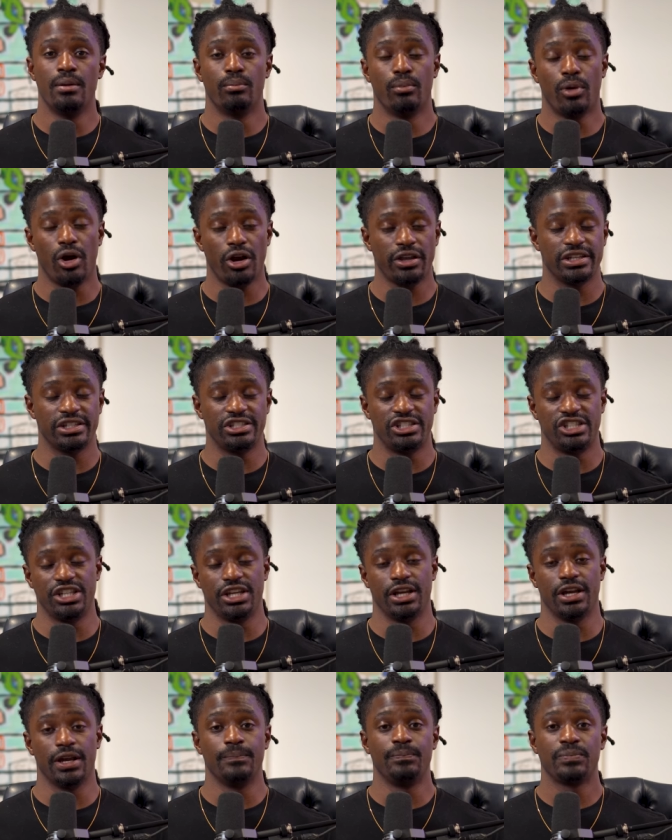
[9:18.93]
market
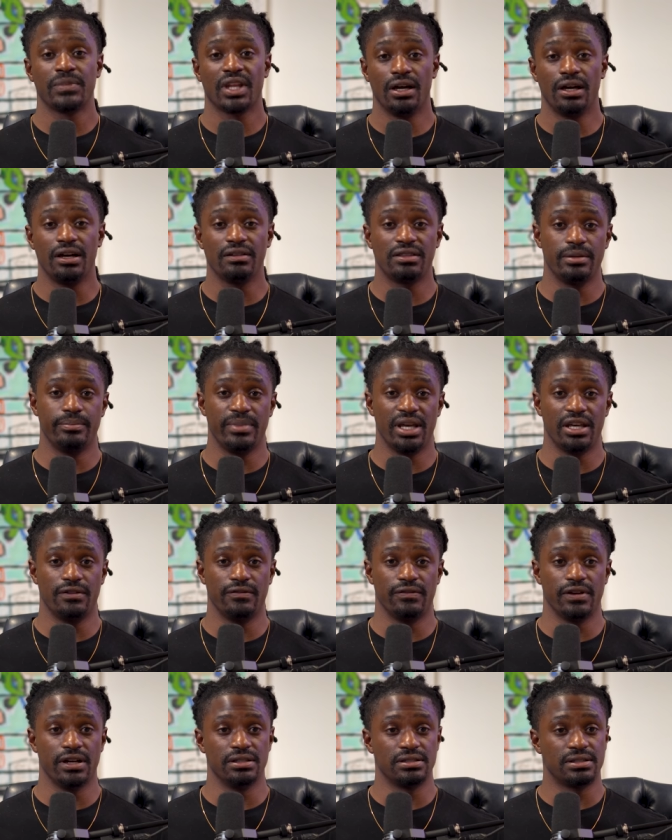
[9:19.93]
share of the
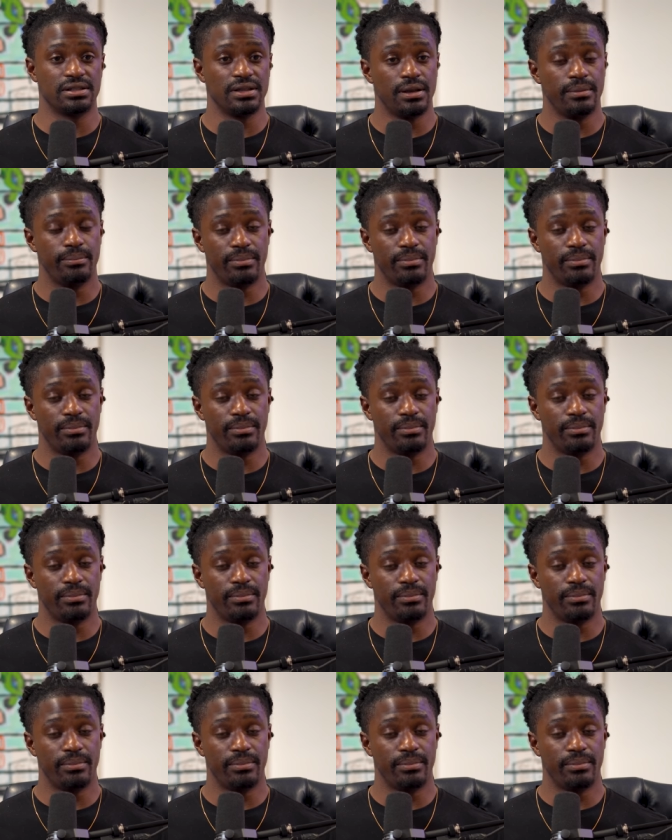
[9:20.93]
metaverse,